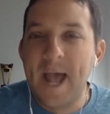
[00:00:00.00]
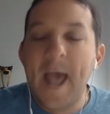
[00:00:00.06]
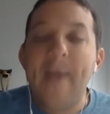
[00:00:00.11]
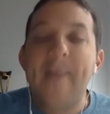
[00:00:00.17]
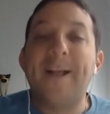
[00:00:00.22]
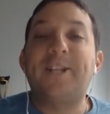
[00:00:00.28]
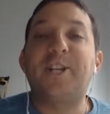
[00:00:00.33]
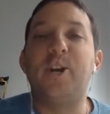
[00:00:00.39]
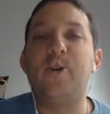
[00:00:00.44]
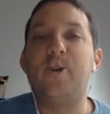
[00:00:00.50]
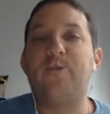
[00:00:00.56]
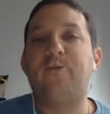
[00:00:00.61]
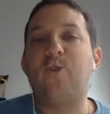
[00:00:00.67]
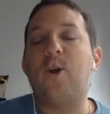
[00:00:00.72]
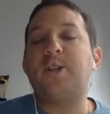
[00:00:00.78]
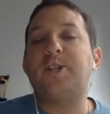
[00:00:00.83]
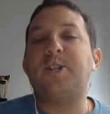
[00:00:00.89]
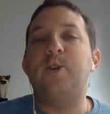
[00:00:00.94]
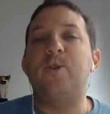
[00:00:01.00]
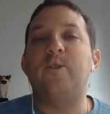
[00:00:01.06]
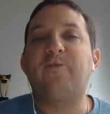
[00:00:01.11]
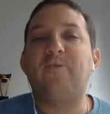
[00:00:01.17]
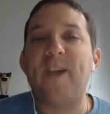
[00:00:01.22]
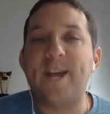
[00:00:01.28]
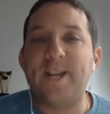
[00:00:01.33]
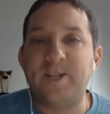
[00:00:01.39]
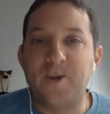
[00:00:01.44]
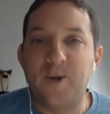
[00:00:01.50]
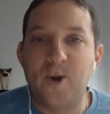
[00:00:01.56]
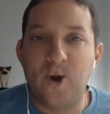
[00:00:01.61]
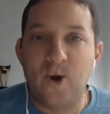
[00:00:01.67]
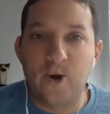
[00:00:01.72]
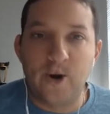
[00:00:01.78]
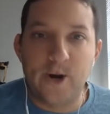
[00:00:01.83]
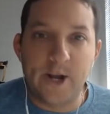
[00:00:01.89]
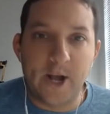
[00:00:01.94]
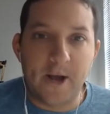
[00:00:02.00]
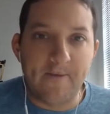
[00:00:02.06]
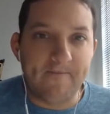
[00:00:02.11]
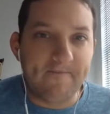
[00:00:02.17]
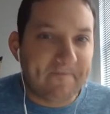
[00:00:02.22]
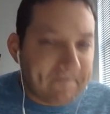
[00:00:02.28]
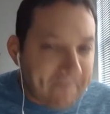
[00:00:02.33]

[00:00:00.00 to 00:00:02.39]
That's going to do it for us here on the FanDuel Hurry Up.